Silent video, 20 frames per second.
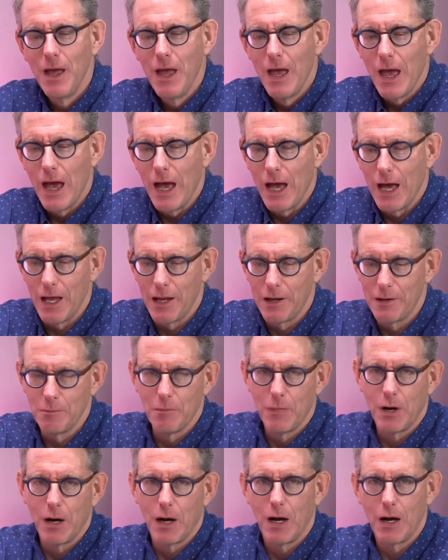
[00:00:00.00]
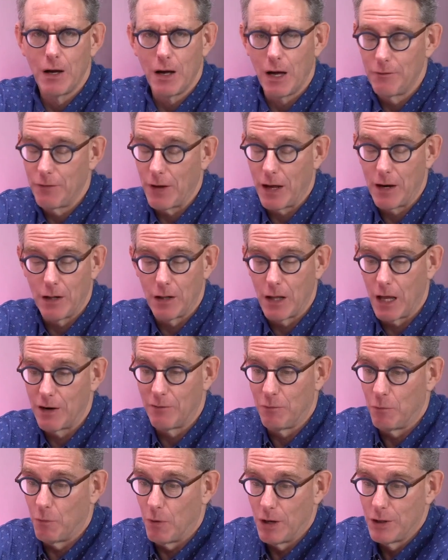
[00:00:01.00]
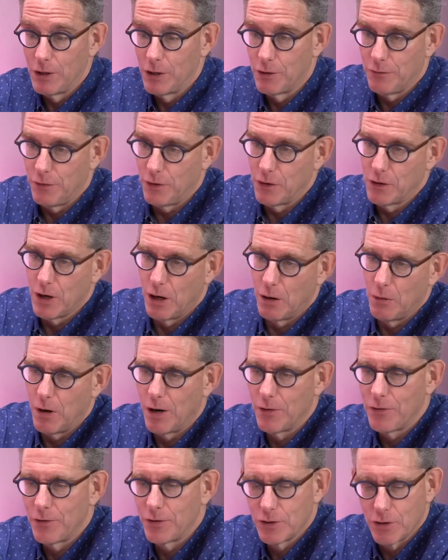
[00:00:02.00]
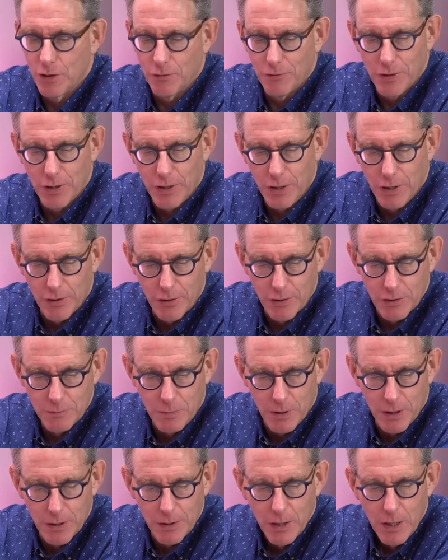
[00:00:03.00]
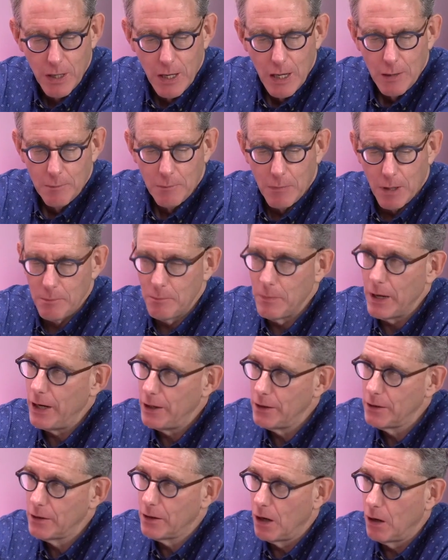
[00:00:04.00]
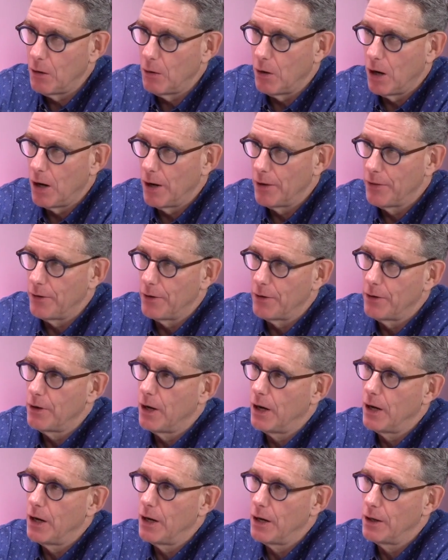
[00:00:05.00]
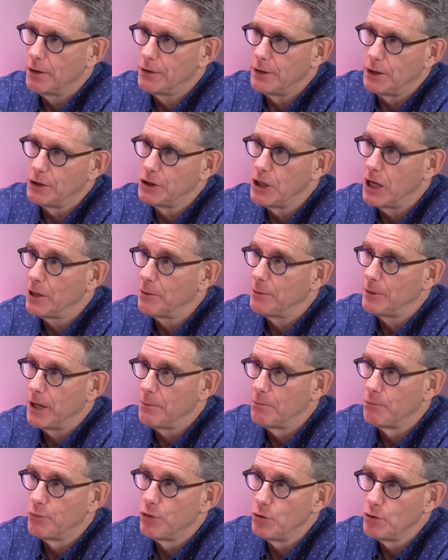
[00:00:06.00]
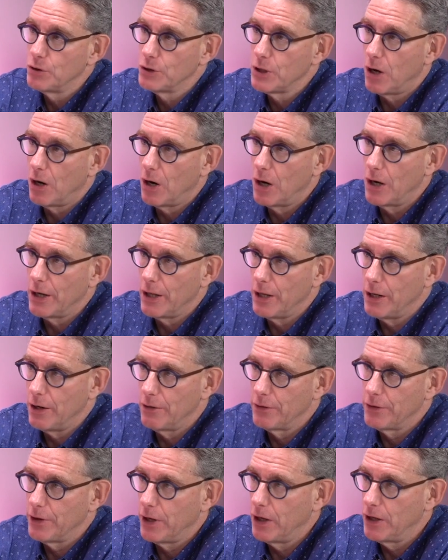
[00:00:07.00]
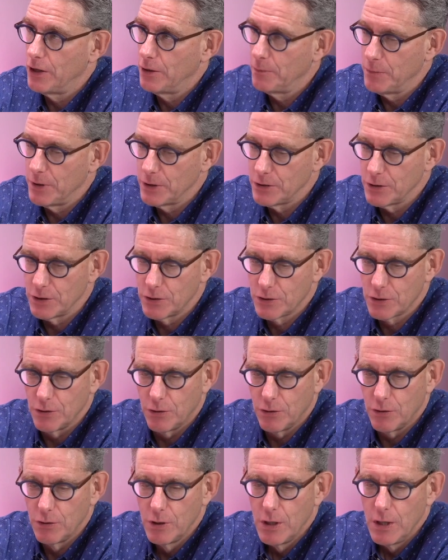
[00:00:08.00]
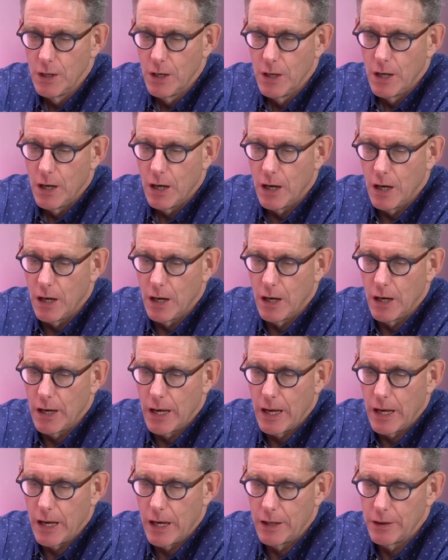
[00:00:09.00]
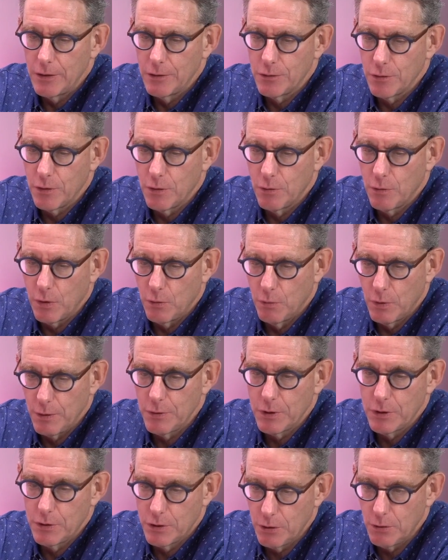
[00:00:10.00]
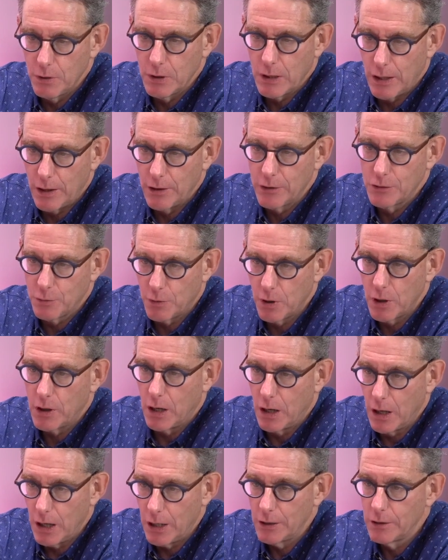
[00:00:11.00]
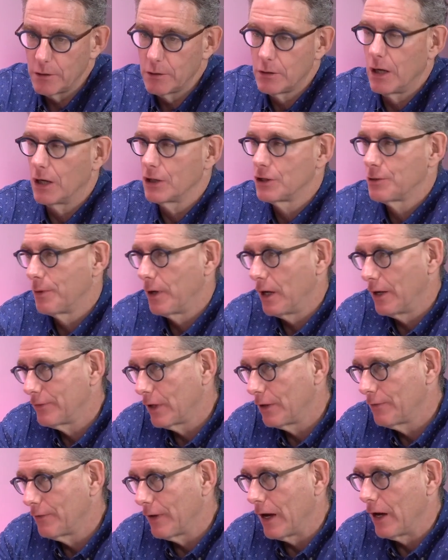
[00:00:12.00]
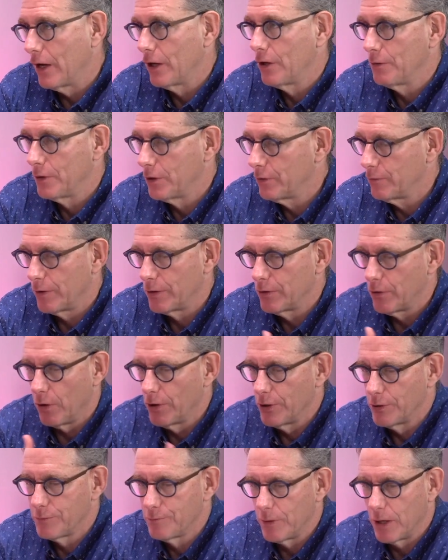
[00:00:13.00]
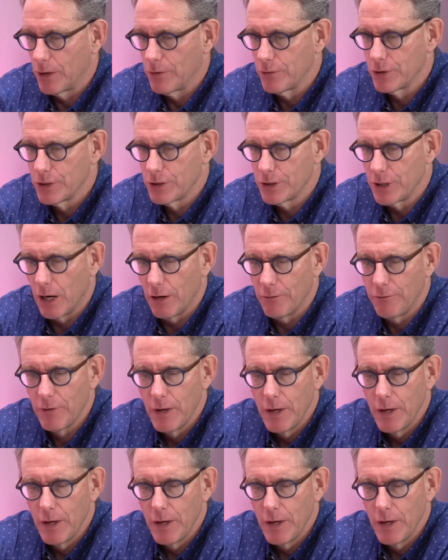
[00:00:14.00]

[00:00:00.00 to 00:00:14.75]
And I've had a lot of wonderful co-authors over the years, but my main co-author, a gentleman named Bruce Hardy here at the London Business School, and we would do a lot of this work on customer lifetime value and all this other stuff.